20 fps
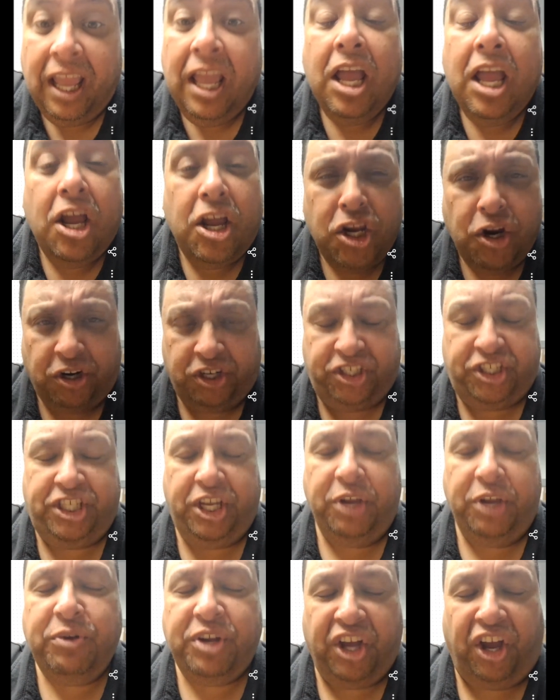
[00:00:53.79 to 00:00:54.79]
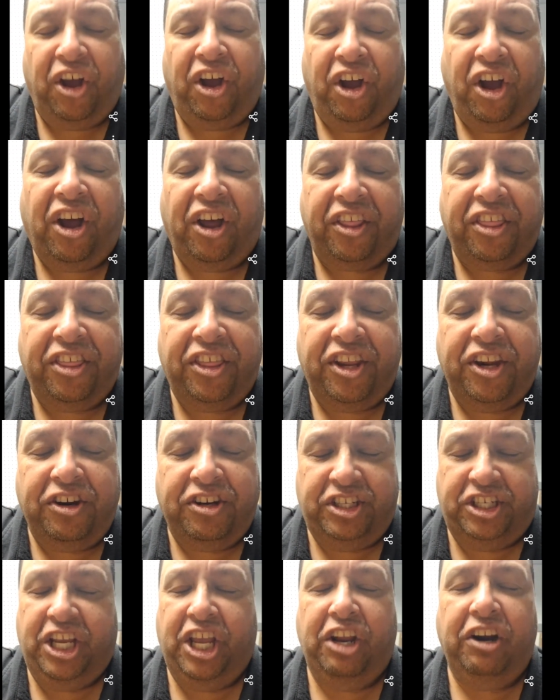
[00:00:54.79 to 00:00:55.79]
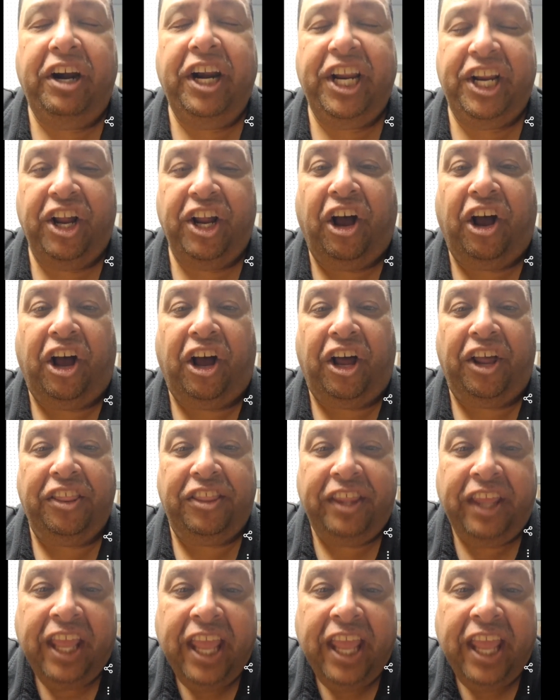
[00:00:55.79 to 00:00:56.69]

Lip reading: You're so goth. You're totally goth.